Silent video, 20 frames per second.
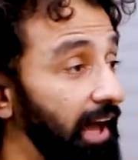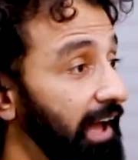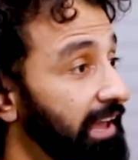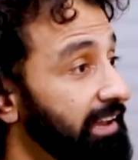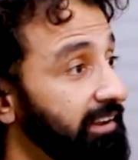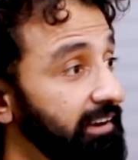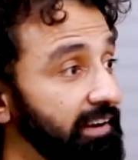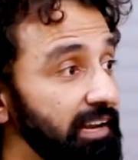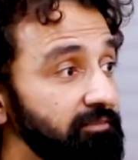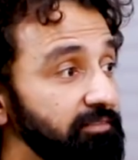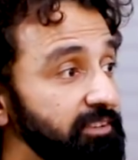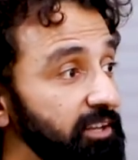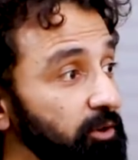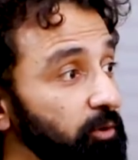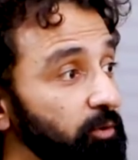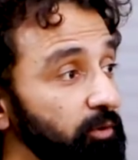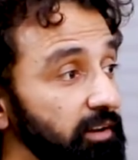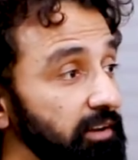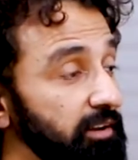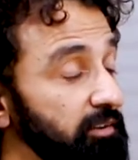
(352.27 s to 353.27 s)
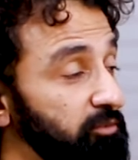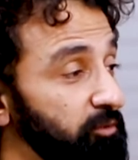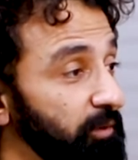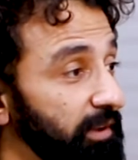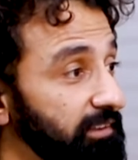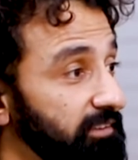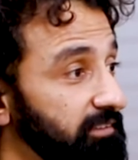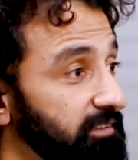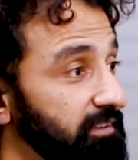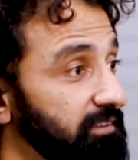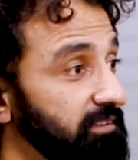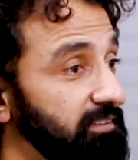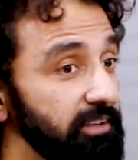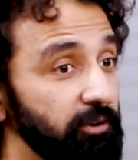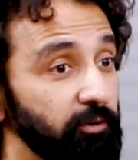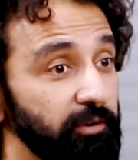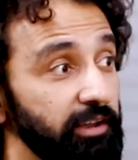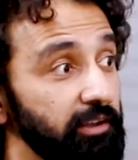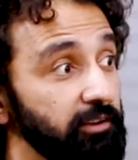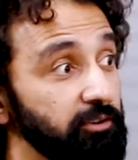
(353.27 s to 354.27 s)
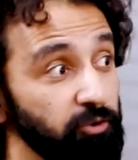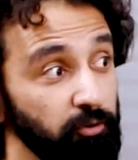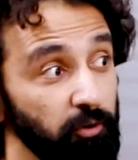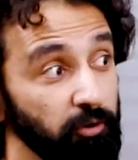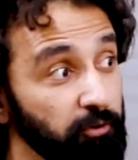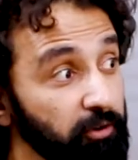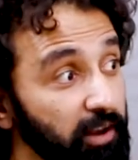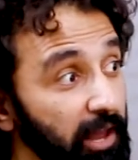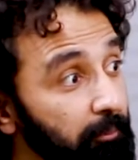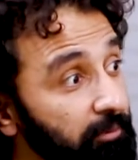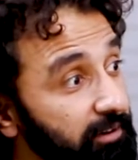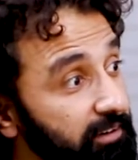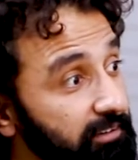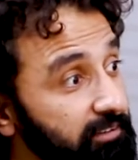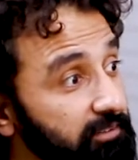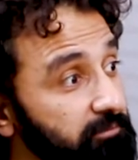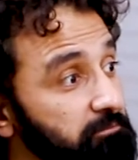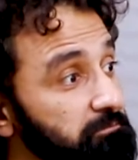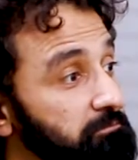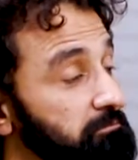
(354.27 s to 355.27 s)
I connect with the local influencers, say, okay, do you want to collaborate?